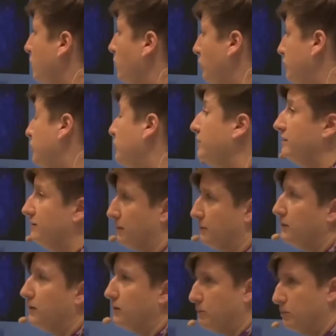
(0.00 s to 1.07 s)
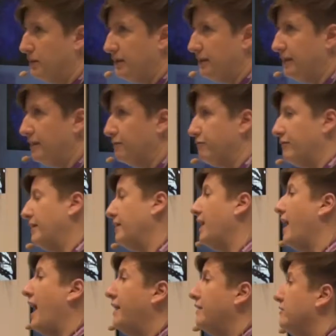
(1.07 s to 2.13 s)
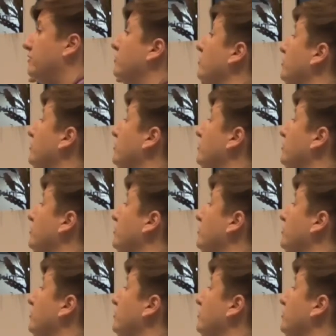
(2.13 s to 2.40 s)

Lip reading: We're doing something completely different. And it's